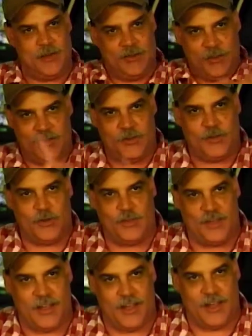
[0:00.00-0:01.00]
you would do
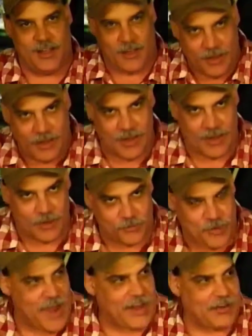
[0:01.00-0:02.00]
the
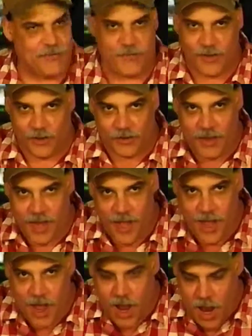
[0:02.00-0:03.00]
track and field
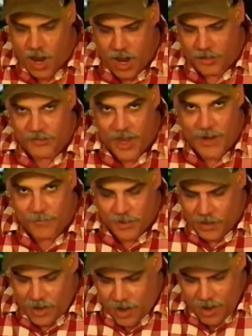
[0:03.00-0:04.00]

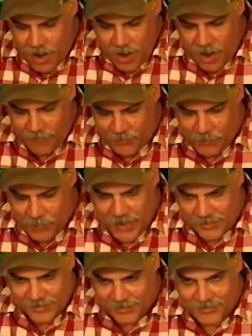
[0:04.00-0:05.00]
timing of the
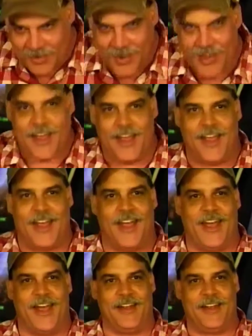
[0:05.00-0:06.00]
buttons.
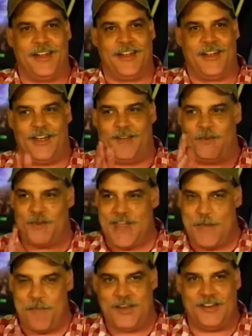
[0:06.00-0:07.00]
And if you
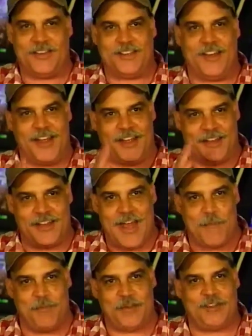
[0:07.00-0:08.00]
kept it in sync and
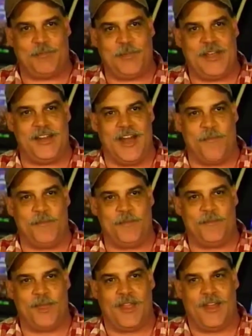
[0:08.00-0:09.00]
kept the speed up,